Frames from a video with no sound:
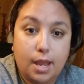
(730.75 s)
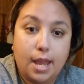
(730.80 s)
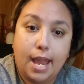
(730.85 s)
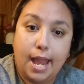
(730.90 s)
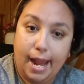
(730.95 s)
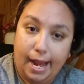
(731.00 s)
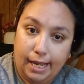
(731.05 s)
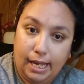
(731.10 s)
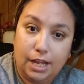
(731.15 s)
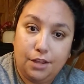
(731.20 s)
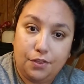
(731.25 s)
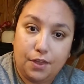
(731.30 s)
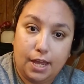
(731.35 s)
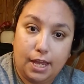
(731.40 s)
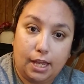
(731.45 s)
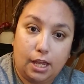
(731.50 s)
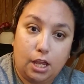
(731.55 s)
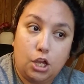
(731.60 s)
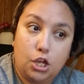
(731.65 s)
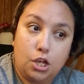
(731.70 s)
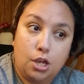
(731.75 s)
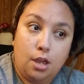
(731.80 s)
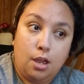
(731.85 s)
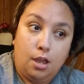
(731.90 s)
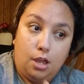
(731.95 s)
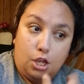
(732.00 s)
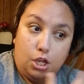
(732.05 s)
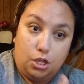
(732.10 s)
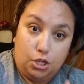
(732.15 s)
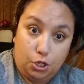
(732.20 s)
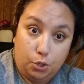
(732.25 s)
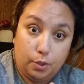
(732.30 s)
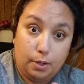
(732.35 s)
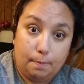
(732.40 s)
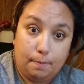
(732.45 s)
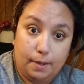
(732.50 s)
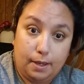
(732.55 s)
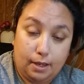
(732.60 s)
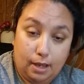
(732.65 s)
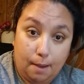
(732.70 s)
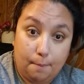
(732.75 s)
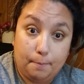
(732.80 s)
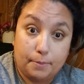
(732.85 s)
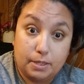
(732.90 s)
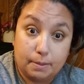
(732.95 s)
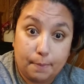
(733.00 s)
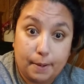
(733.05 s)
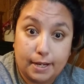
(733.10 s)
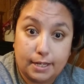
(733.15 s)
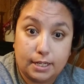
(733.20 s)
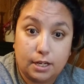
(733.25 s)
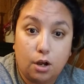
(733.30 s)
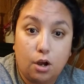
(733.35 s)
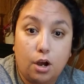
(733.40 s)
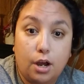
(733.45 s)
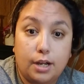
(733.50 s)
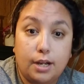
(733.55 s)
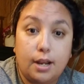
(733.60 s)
anything you can become dependent on.